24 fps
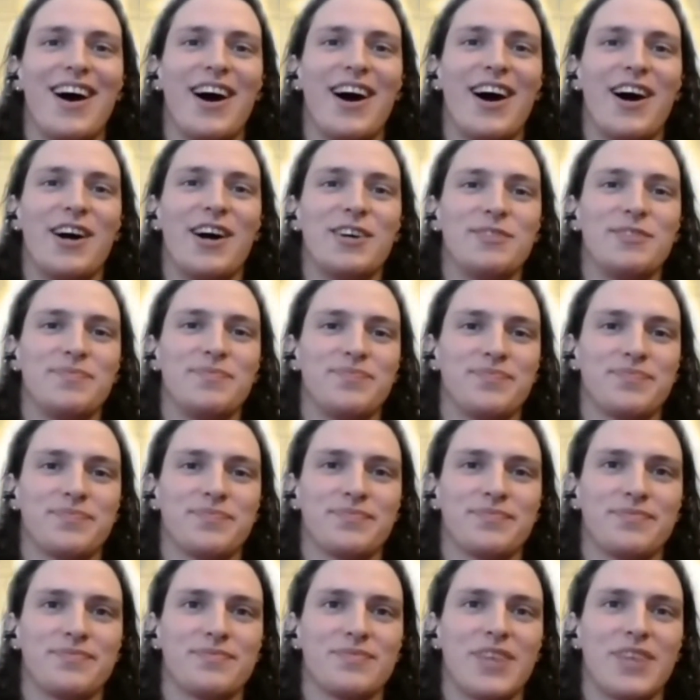
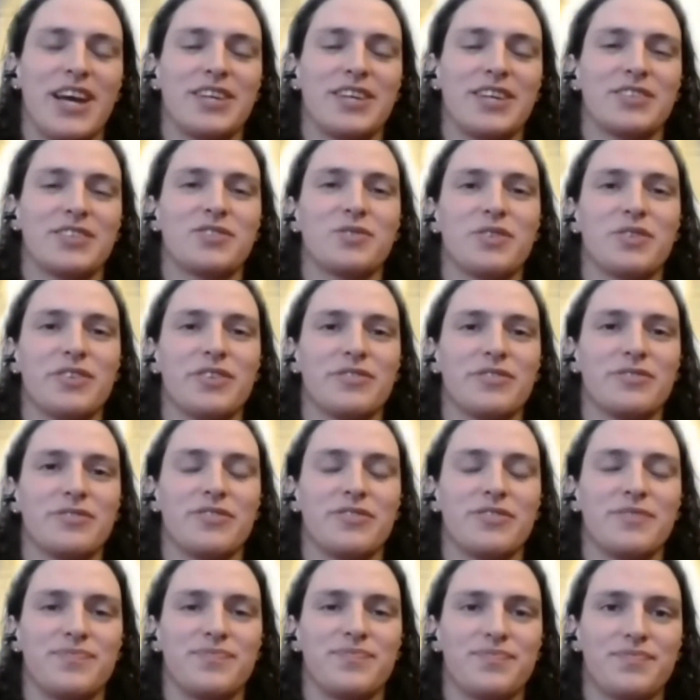has sort
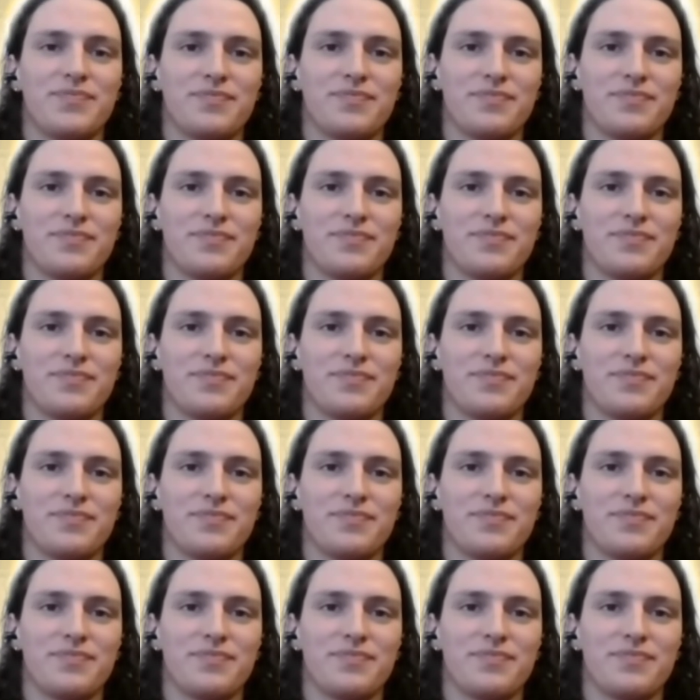of